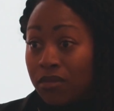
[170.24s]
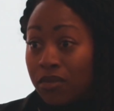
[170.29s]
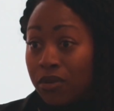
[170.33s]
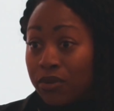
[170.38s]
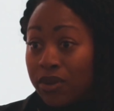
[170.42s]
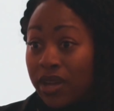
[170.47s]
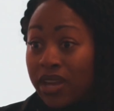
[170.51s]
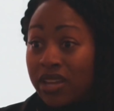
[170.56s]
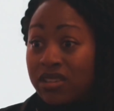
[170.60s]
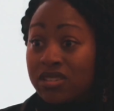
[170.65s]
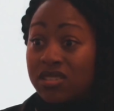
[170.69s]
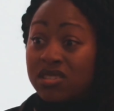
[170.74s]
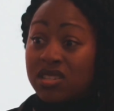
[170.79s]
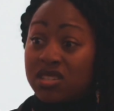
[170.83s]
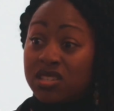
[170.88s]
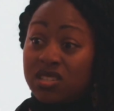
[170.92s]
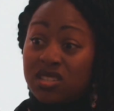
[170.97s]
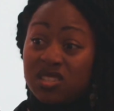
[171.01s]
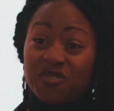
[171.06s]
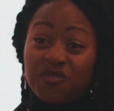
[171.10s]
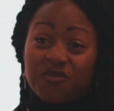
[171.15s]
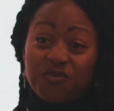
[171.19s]
Okay, so
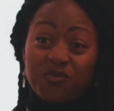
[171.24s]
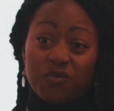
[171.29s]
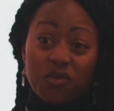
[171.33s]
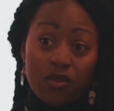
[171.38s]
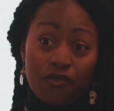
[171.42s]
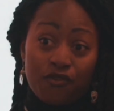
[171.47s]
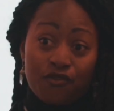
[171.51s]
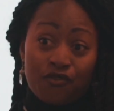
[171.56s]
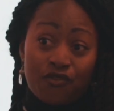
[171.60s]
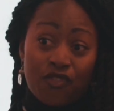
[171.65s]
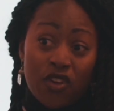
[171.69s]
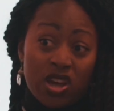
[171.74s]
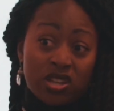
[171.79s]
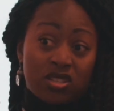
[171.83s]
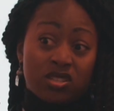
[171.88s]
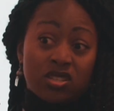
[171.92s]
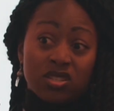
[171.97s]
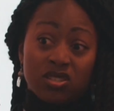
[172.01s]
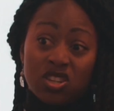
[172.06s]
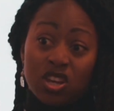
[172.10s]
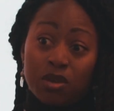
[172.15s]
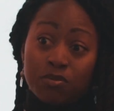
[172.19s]
this is
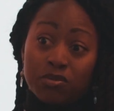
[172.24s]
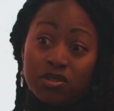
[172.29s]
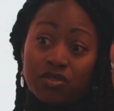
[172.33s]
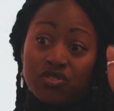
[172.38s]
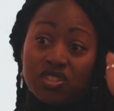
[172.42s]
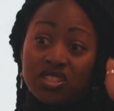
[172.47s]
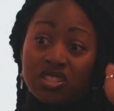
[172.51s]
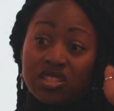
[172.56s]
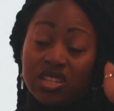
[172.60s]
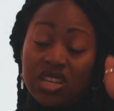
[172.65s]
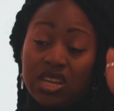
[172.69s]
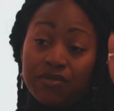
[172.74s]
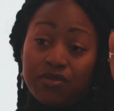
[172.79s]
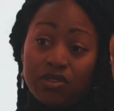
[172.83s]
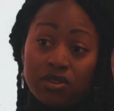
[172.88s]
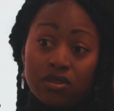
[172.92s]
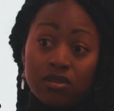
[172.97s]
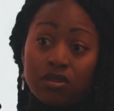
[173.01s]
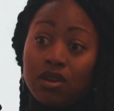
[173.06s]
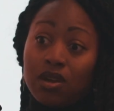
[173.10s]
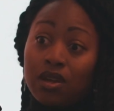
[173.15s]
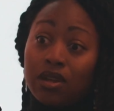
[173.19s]
first in terms of just
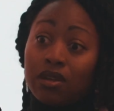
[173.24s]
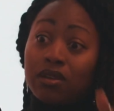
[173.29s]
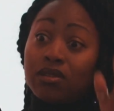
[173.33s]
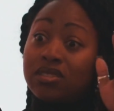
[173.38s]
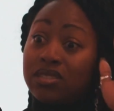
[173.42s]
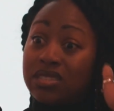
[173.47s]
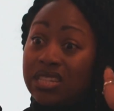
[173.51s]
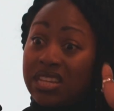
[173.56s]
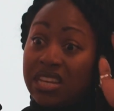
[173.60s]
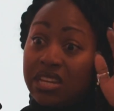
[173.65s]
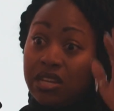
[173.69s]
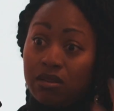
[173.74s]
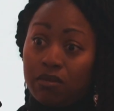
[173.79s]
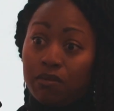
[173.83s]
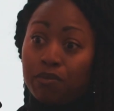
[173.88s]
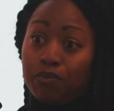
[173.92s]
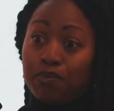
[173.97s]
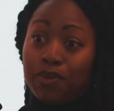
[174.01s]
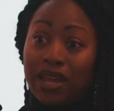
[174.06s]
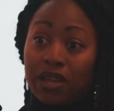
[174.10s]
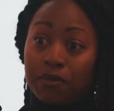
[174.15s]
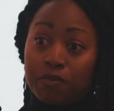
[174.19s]
even
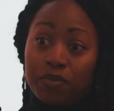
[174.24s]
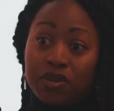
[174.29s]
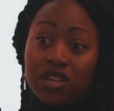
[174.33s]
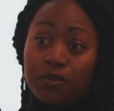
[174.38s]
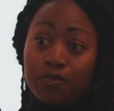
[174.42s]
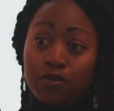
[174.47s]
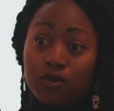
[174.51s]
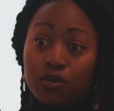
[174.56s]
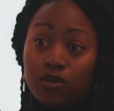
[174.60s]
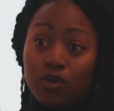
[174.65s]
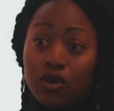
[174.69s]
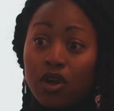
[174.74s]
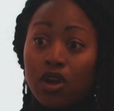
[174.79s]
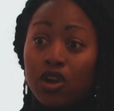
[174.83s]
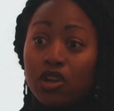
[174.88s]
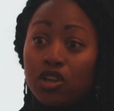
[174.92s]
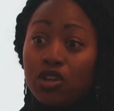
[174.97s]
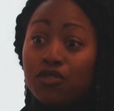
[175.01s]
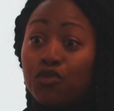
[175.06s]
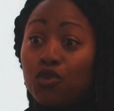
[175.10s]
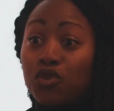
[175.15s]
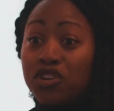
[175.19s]
seeing black people.
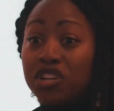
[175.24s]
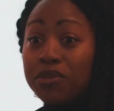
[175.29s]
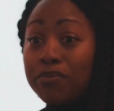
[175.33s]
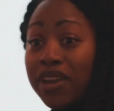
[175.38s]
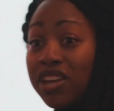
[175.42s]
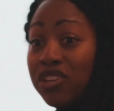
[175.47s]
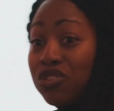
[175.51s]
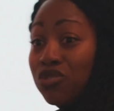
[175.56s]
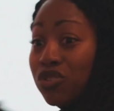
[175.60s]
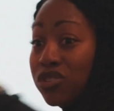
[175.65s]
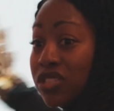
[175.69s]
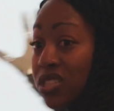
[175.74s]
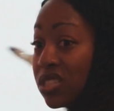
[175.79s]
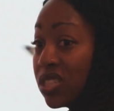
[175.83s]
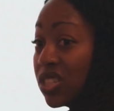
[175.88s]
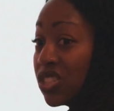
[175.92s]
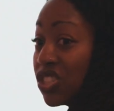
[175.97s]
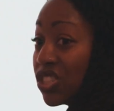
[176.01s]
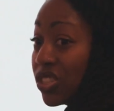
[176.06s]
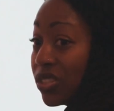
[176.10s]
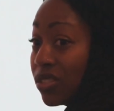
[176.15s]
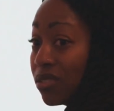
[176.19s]
You've already made your
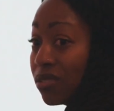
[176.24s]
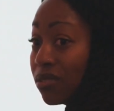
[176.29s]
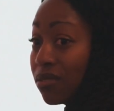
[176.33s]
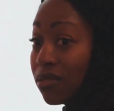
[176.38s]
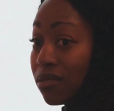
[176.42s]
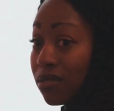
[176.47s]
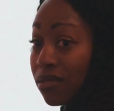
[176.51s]
decision.